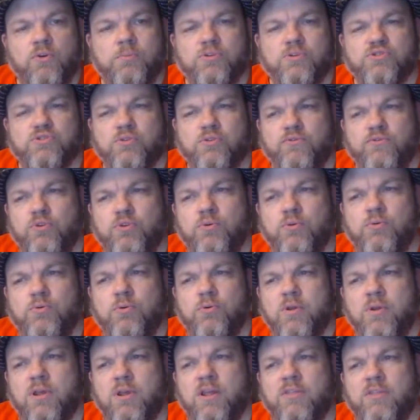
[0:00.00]
There's a few
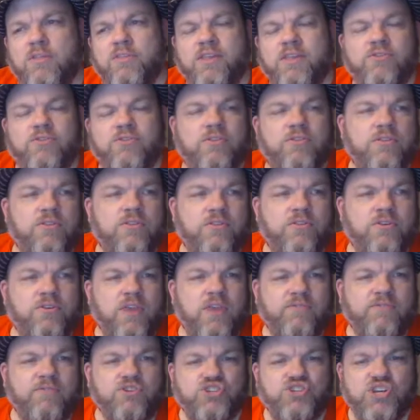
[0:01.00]
that you
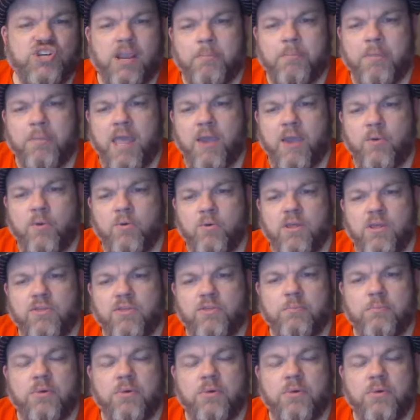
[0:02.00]
have to check back with,